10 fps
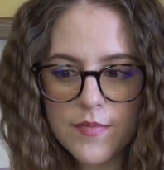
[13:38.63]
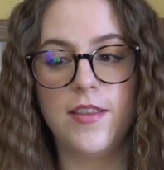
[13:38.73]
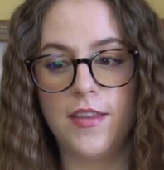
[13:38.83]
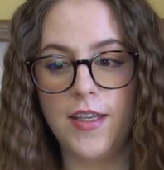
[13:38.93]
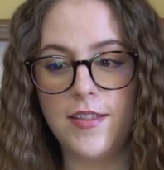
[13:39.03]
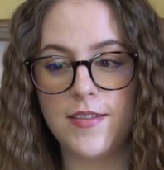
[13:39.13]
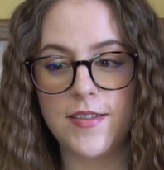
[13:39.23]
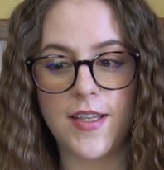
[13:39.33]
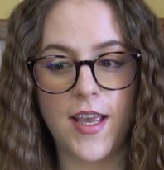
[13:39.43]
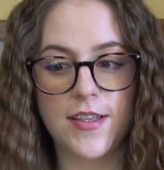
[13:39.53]
This
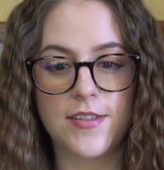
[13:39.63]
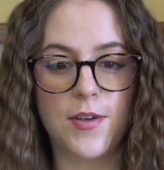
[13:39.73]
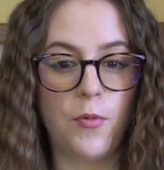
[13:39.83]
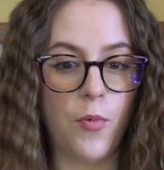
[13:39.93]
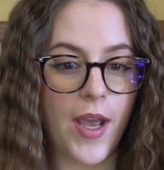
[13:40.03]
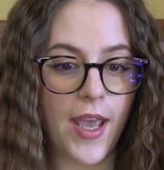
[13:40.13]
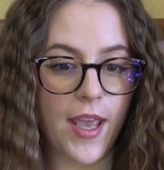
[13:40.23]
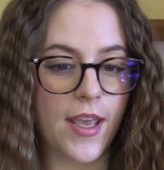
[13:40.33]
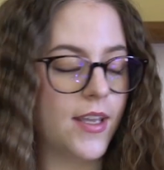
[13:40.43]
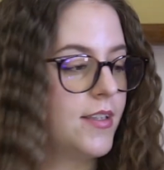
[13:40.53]
takes
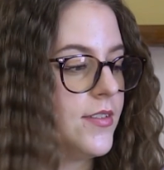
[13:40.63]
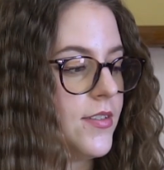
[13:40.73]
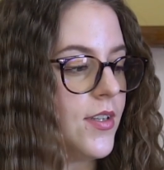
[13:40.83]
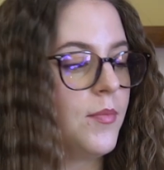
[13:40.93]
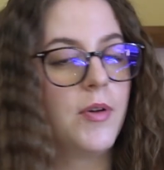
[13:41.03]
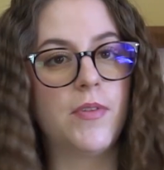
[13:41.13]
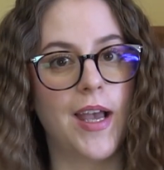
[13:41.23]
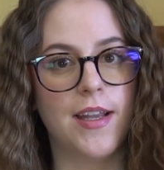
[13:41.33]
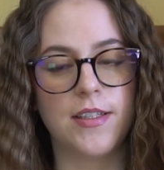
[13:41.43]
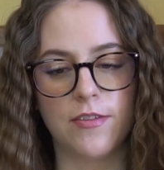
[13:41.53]
away some of
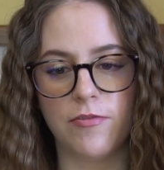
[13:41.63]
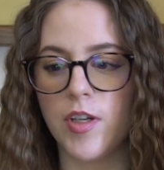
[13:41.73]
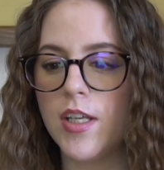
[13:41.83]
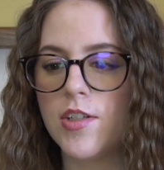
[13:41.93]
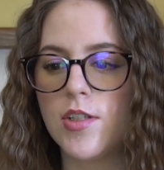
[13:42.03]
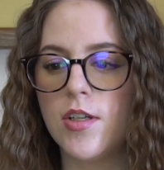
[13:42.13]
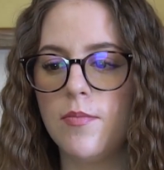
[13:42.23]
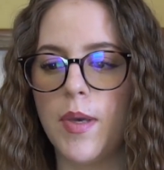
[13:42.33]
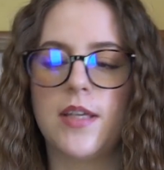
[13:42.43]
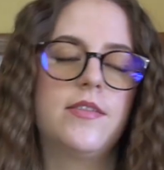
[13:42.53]
that
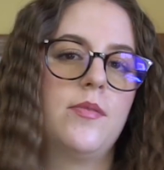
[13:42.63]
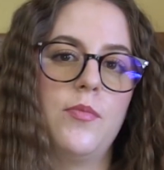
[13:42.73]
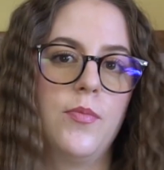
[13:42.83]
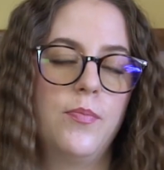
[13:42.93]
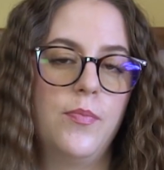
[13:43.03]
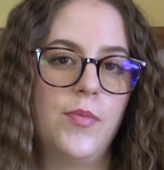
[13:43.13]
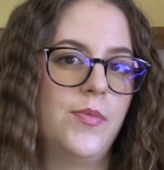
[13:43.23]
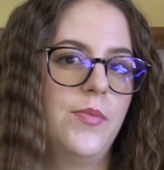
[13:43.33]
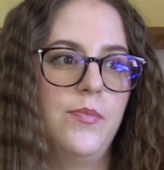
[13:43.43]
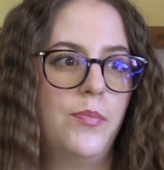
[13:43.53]
definition, makes it
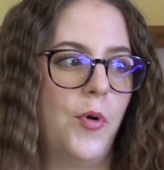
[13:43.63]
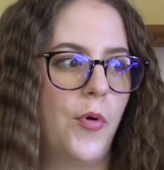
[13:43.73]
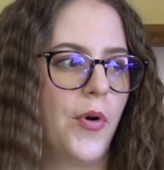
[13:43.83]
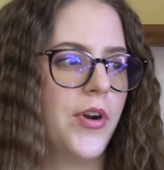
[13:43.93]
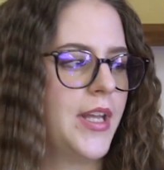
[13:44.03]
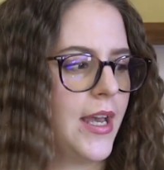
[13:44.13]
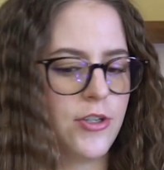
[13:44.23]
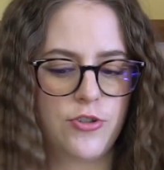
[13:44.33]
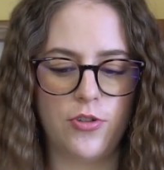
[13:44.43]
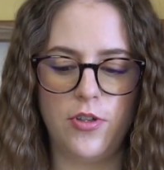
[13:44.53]
more
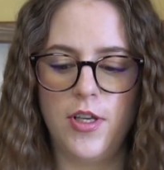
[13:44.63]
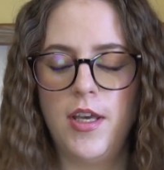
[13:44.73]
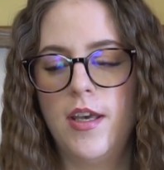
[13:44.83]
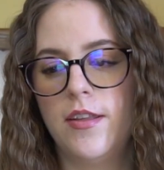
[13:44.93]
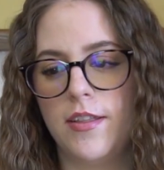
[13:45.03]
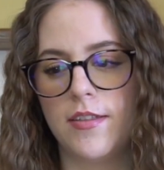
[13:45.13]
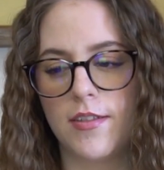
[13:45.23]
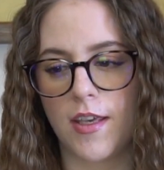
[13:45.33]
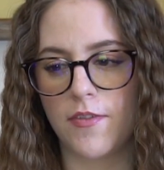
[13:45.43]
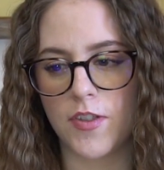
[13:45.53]
natural. This
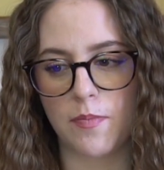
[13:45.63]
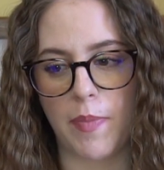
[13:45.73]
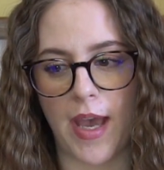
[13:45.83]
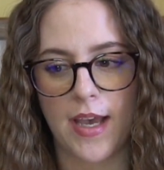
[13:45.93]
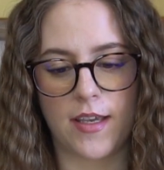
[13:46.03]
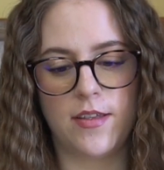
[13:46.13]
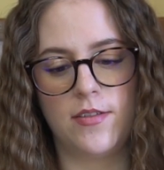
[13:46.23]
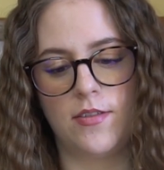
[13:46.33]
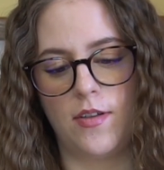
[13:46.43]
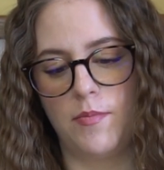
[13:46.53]
gives back
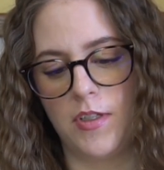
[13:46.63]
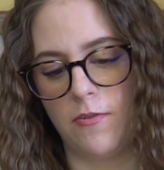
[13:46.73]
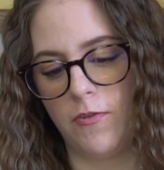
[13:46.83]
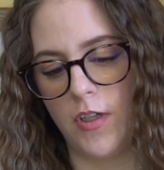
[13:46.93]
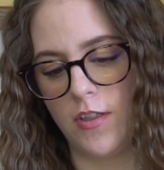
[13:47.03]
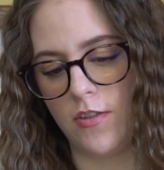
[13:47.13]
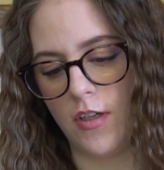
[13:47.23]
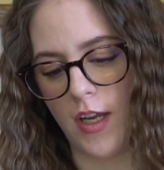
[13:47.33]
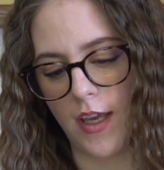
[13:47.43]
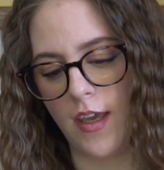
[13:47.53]
some
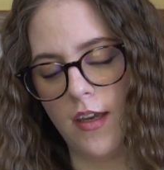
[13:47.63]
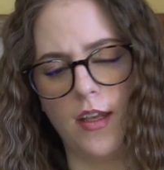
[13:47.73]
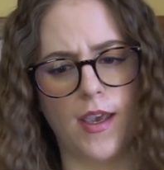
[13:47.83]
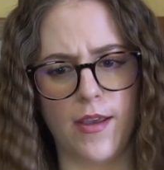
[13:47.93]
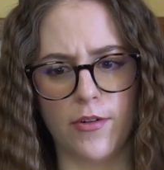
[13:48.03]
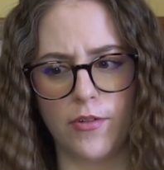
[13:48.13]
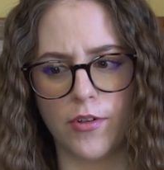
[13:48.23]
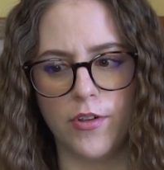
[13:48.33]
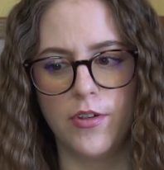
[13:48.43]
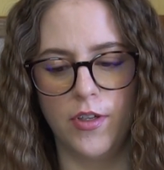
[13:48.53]
definition, like any hair
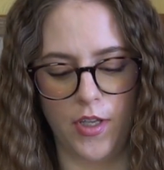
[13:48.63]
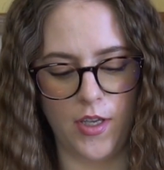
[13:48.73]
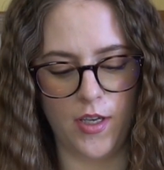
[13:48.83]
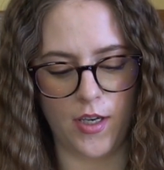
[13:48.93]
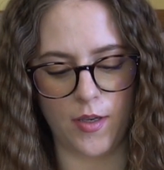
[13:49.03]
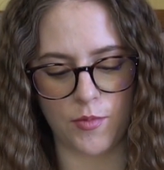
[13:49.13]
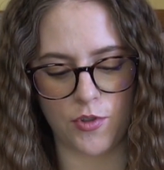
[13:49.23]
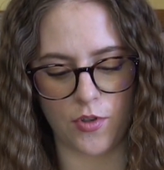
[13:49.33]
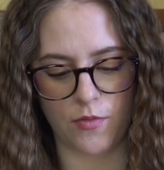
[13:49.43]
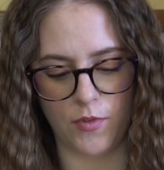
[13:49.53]
oil. I'm
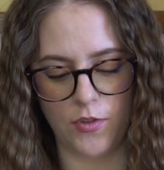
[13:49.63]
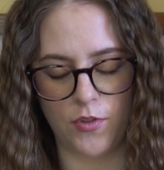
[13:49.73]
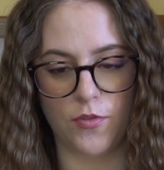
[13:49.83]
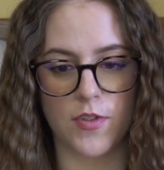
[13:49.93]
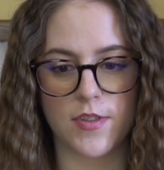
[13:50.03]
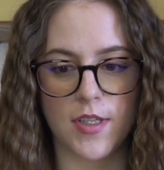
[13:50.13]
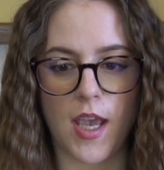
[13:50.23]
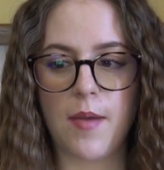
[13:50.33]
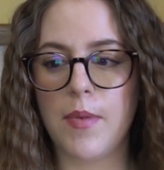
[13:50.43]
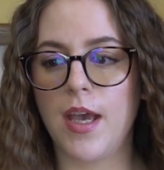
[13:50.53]
sure will do the
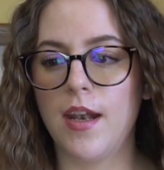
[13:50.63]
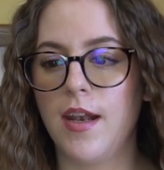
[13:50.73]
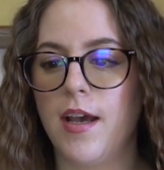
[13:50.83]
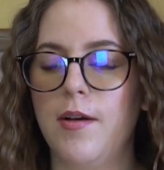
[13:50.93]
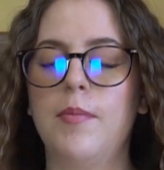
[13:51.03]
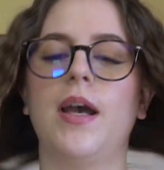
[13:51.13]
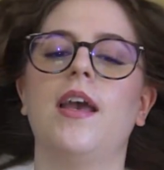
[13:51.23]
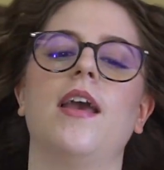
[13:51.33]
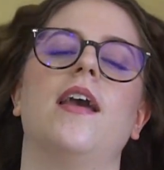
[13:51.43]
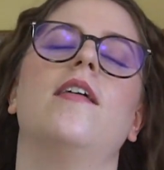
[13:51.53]
same. And now my
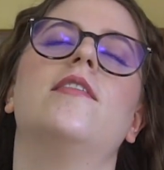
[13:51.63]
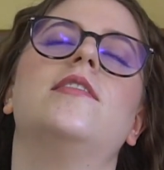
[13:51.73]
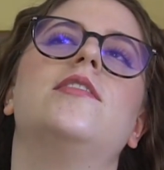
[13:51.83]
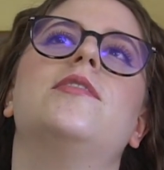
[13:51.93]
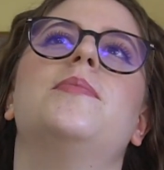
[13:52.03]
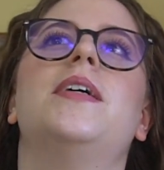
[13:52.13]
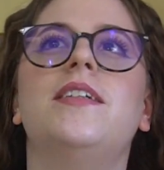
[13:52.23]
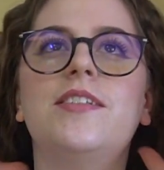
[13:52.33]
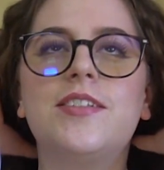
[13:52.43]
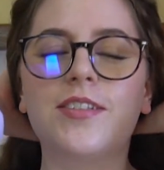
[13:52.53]
hair
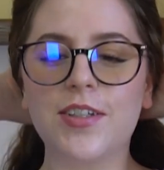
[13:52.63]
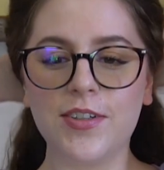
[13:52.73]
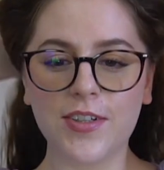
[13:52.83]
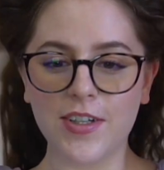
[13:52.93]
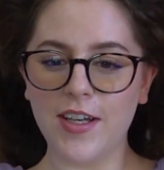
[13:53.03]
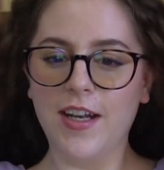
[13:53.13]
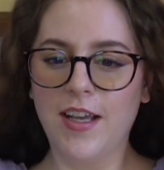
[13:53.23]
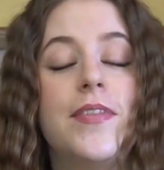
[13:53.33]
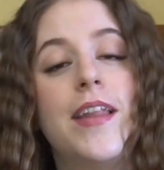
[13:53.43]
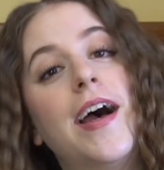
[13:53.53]
smells so good.
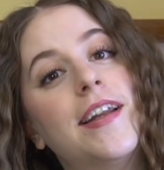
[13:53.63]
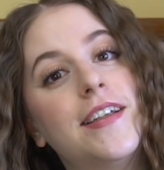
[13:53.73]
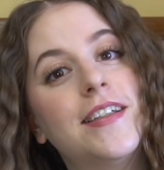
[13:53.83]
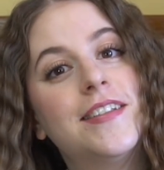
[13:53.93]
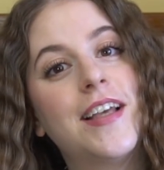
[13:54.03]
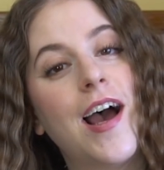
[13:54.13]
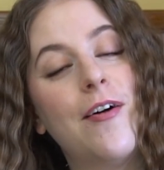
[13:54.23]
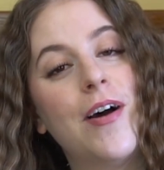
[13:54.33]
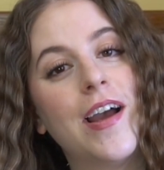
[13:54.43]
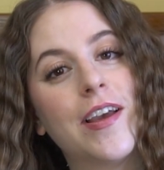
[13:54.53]
That is how
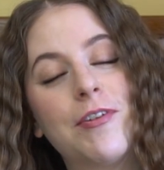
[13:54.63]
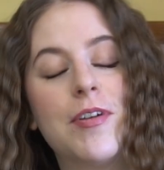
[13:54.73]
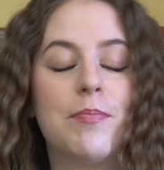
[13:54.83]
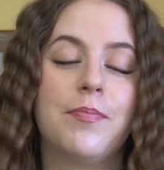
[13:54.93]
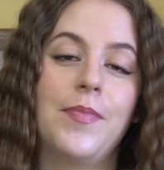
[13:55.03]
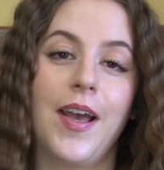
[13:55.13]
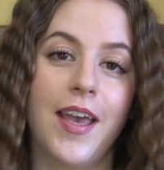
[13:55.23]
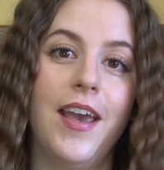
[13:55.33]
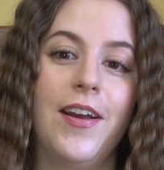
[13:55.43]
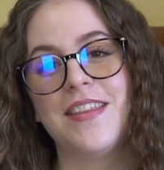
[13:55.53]
I crimp my
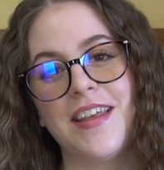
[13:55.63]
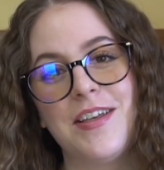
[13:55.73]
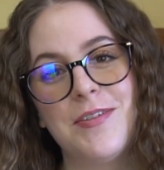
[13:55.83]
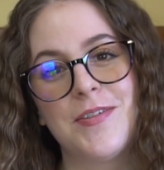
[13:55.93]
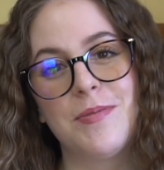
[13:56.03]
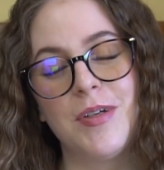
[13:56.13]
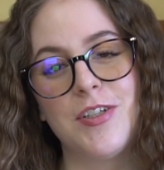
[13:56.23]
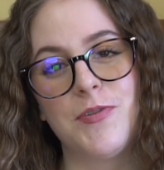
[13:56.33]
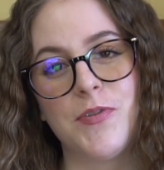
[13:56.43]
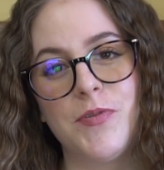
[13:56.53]
hair. Thank you so
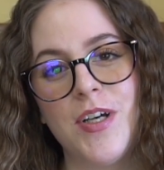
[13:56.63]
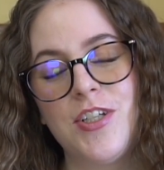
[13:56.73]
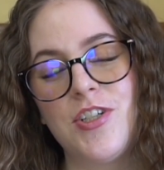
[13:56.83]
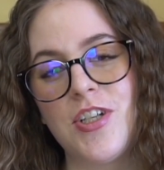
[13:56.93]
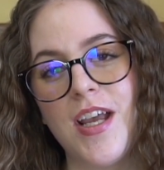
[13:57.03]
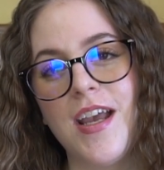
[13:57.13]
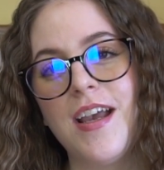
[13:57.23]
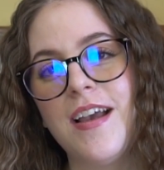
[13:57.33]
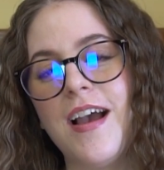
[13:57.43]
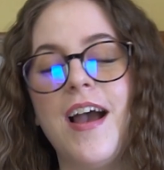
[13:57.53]
much for
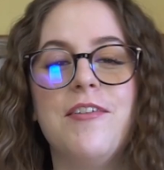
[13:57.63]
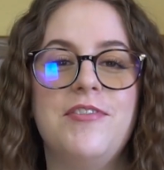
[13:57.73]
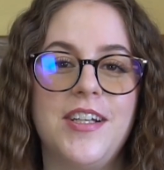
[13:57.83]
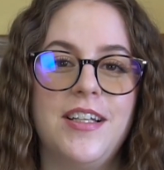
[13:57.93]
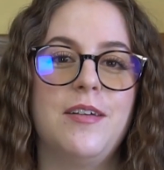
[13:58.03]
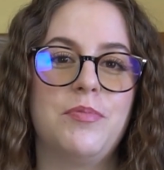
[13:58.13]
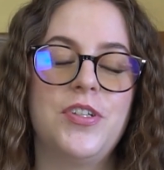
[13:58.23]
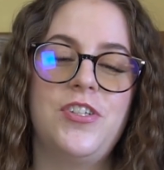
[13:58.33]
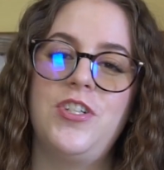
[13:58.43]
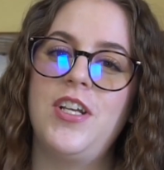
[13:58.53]
watching. I really
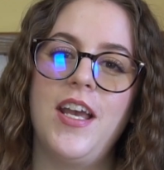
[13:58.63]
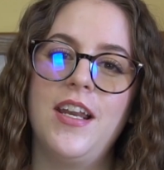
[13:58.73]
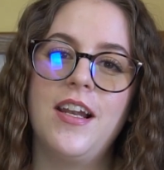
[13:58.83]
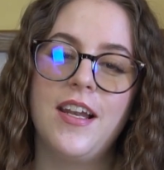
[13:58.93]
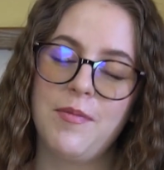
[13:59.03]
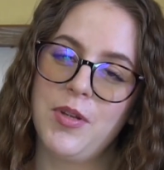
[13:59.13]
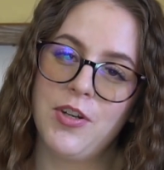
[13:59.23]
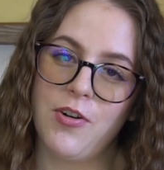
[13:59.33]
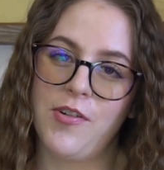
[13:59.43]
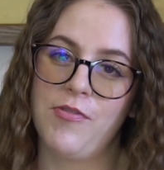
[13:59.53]
appreciate it. Let me
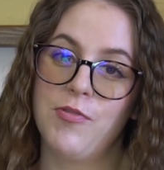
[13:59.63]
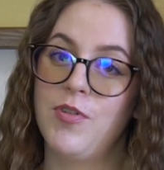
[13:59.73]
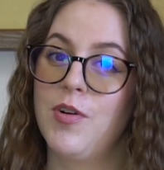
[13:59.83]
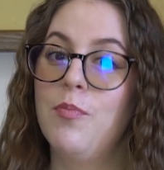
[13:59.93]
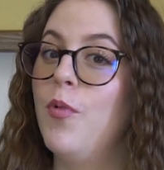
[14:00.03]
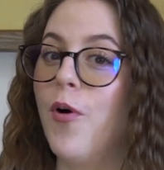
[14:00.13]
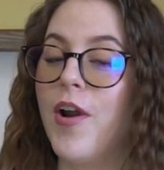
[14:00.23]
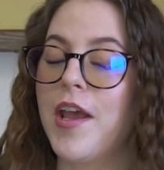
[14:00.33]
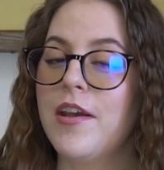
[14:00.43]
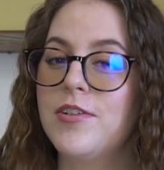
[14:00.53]
know if you want more
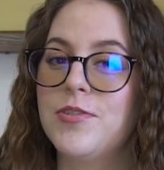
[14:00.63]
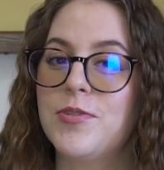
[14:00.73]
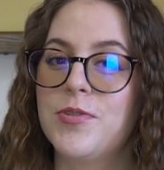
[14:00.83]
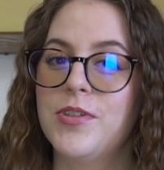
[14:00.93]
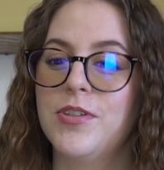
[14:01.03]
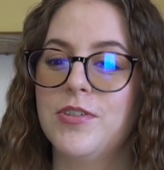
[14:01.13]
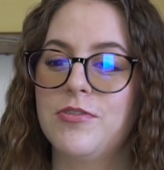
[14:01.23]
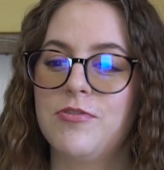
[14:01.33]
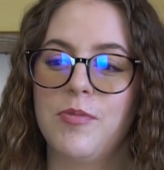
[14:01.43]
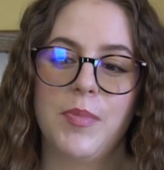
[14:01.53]
hair tutorials
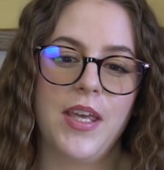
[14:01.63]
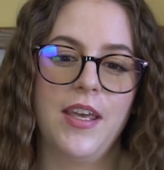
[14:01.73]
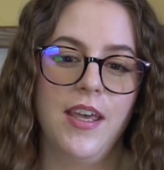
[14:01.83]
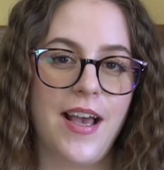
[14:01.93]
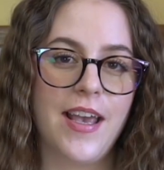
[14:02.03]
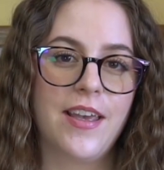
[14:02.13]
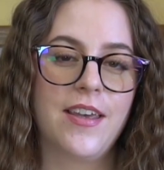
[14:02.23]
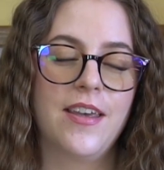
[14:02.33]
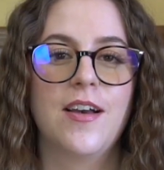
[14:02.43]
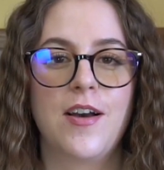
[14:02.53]
from me. Like,
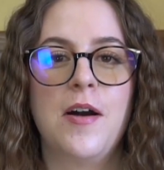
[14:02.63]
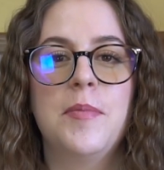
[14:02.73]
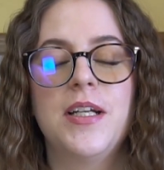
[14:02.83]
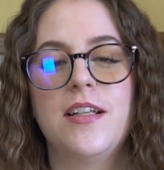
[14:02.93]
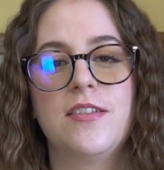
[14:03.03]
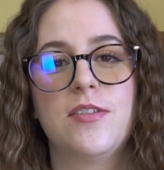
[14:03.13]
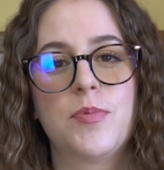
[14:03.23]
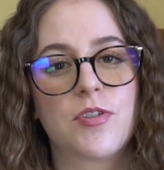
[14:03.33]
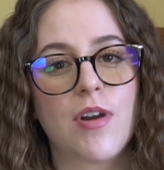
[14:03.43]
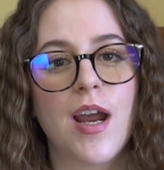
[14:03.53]
comment and
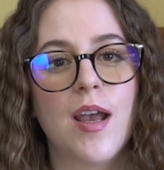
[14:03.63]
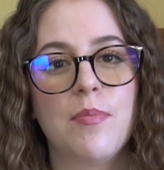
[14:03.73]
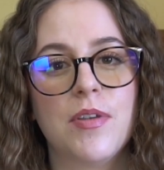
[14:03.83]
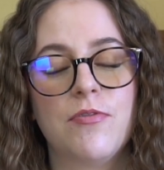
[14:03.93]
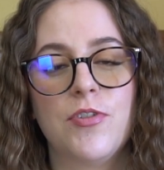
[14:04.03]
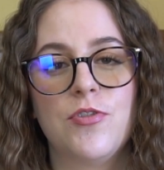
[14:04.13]
subscribe if you